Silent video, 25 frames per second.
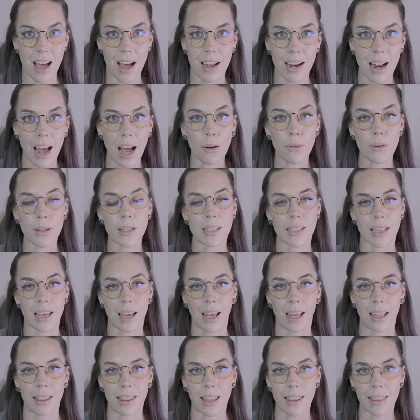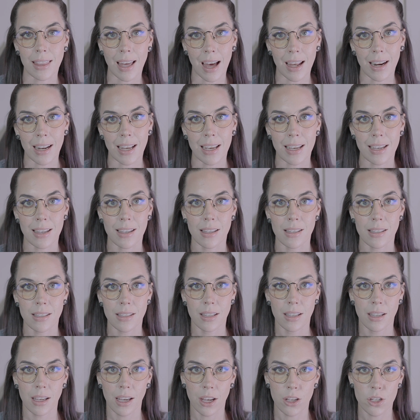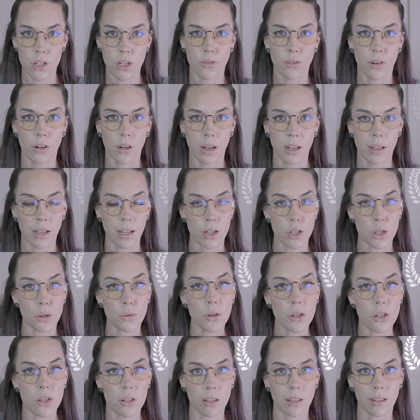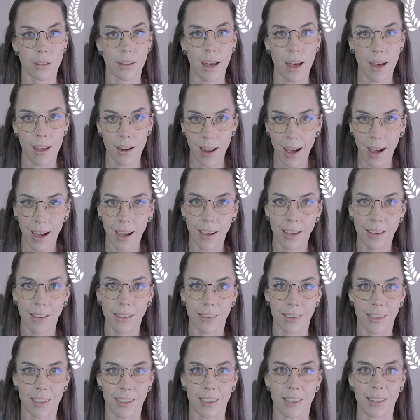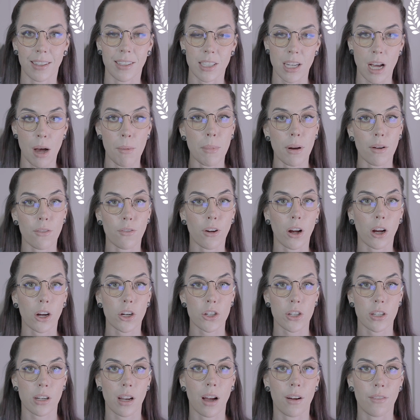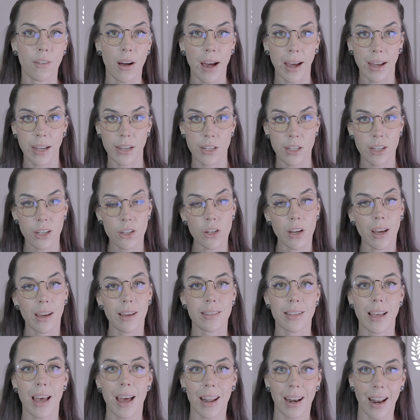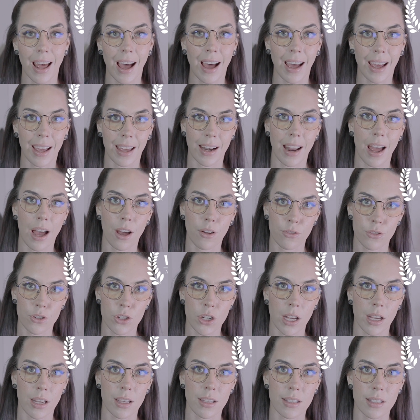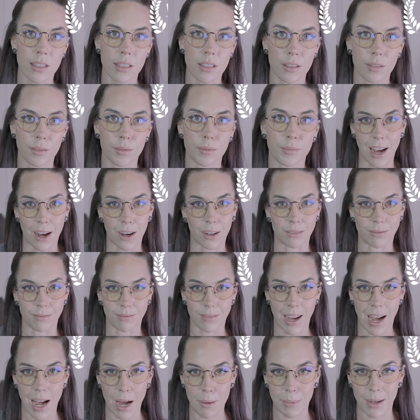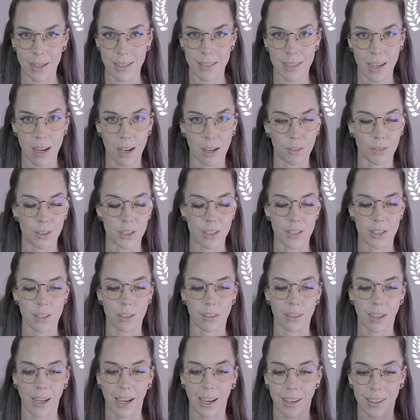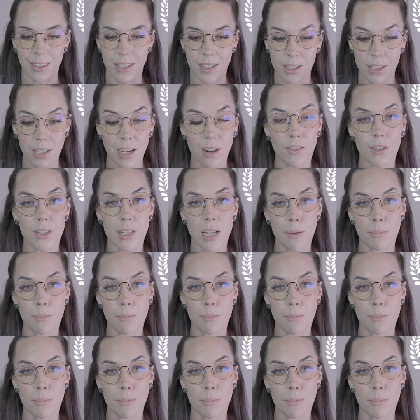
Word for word: and i would say that that is introverted intuition ni the dominant function of intjs and infjs now i myself until i discovered